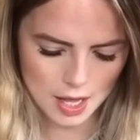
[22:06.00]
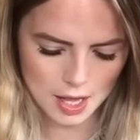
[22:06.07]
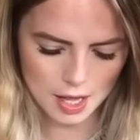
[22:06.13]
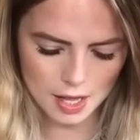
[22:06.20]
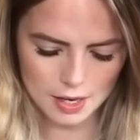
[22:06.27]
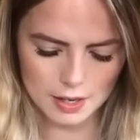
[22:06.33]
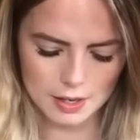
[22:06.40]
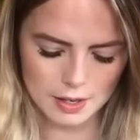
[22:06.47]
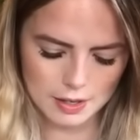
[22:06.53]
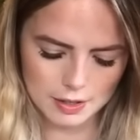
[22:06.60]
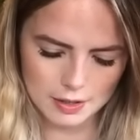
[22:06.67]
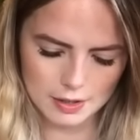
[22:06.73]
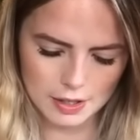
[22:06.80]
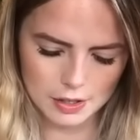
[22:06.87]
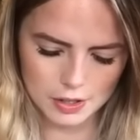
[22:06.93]
And
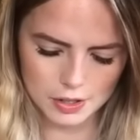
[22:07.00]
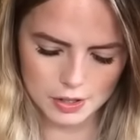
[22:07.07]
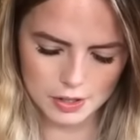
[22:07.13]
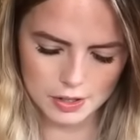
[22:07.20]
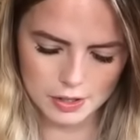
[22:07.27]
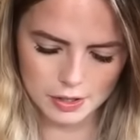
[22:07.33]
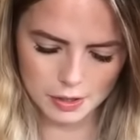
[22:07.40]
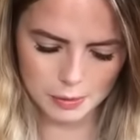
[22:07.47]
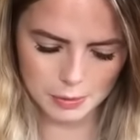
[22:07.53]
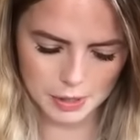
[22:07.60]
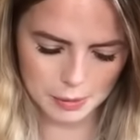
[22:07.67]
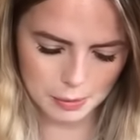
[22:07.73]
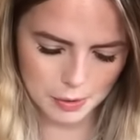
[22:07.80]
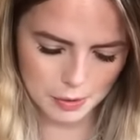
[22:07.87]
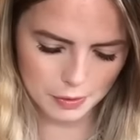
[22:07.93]
there are just so
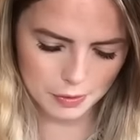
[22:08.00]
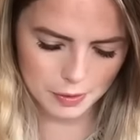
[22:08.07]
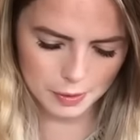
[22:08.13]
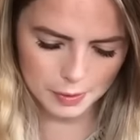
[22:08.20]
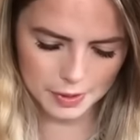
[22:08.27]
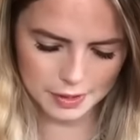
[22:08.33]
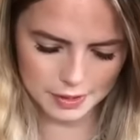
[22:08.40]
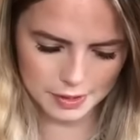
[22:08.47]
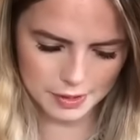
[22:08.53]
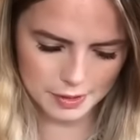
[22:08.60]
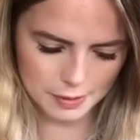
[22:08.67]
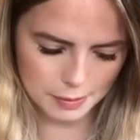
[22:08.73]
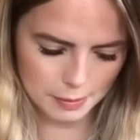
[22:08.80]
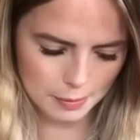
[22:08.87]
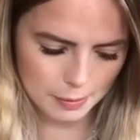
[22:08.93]
many beautiful
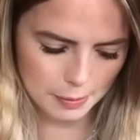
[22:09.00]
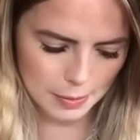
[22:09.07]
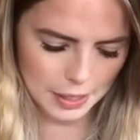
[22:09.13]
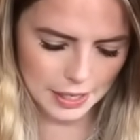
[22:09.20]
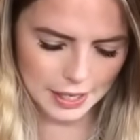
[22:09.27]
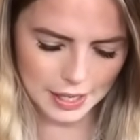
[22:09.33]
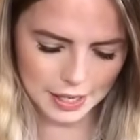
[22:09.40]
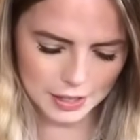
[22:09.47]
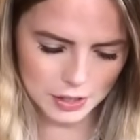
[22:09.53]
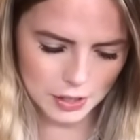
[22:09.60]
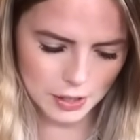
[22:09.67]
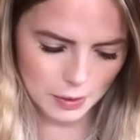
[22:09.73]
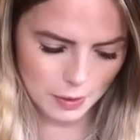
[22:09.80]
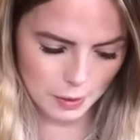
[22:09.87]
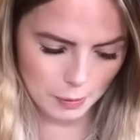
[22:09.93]
ones, but I can't
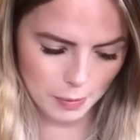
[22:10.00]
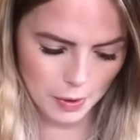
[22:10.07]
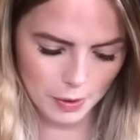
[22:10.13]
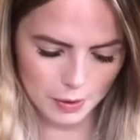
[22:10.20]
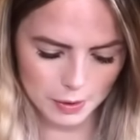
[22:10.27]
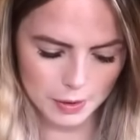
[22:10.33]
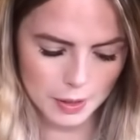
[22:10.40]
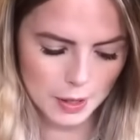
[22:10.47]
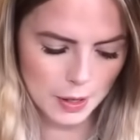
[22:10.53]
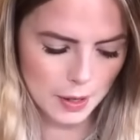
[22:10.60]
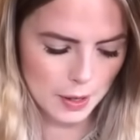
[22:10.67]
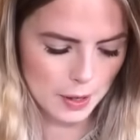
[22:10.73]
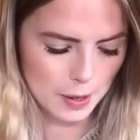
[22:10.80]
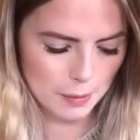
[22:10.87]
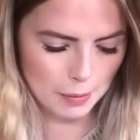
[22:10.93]
show them all.
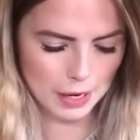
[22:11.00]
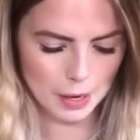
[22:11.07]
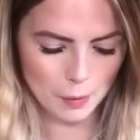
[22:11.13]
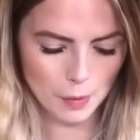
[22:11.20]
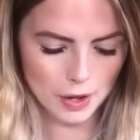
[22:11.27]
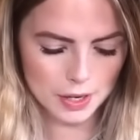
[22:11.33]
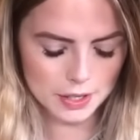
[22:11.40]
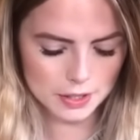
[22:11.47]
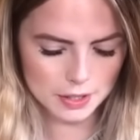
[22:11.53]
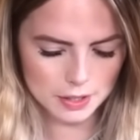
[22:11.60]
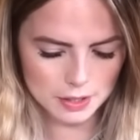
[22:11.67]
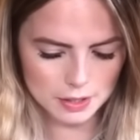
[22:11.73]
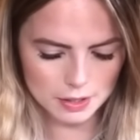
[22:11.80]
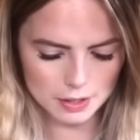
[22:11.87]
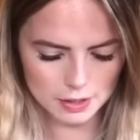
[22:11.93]
But I wanted
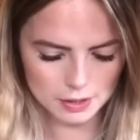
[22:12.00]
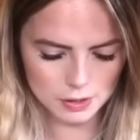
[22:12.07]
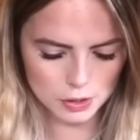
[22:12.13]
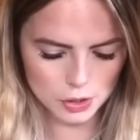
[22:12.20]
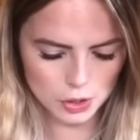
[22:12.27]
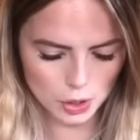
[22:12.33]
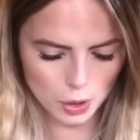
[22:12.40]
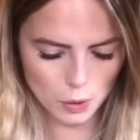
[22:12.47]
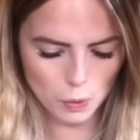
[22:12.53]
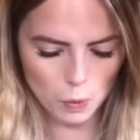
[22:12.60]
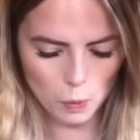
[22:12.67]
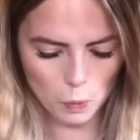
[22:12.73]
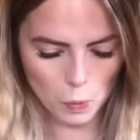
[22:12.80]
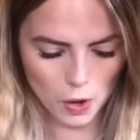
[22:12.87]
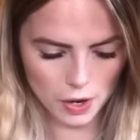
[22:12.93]
to show
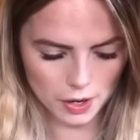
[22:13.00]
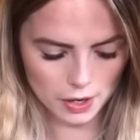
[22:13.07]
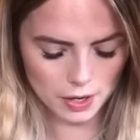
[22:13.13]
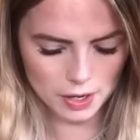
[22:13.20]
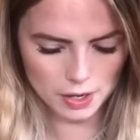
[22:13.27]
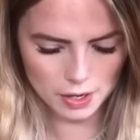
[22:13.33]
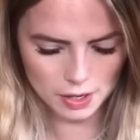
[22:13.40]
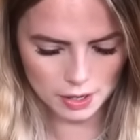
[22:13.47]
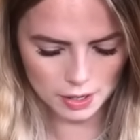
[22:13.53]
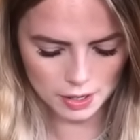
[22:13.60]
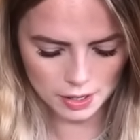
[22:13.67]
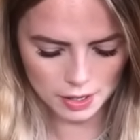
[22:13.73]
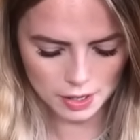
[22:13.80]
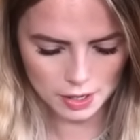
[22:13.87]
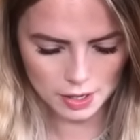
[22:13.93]
one
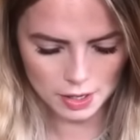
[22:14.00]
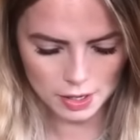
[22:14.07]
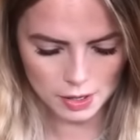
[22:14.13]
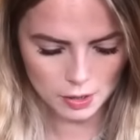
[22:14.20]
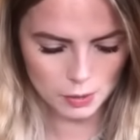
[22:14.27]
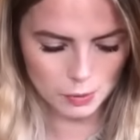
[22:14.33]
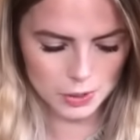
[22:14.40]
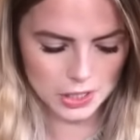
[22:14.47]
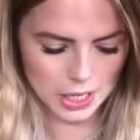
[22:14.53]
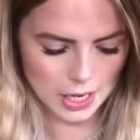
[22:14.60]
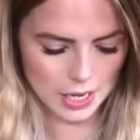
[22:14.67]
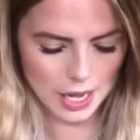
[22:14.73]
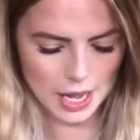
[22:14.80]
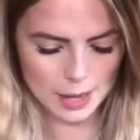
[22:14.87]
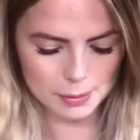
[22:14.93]
which
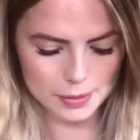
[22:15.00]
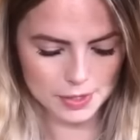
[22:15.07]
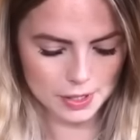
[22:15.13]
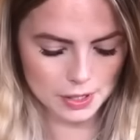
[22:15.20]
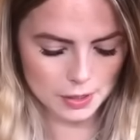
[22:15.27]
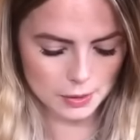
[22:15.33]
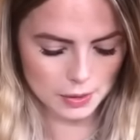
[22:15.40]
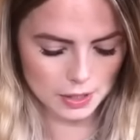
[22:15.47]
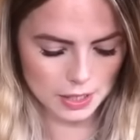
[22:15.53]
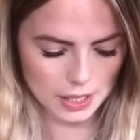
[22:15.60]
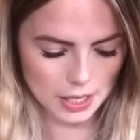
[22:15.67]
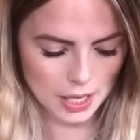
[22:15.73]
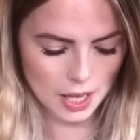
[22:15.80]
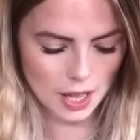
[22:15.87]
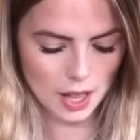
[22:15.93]
I
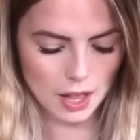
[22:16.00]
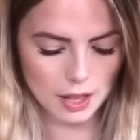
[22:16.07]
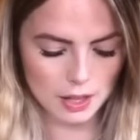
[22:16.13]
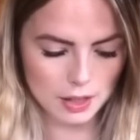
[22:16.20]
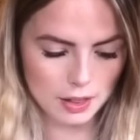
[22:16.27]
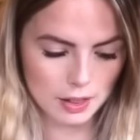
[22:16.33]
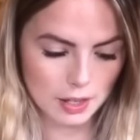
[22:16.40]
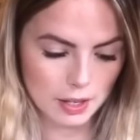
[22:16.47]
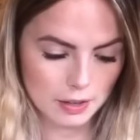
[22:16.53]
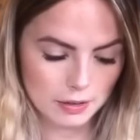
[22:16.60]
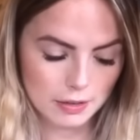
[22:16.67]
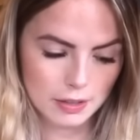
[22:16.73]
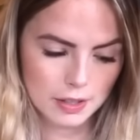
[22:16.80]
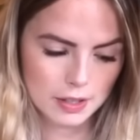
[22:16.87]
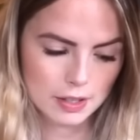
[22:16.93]
absolutely
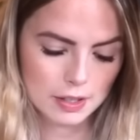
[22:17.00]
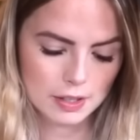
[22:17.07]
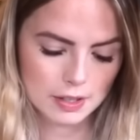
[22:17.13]
love,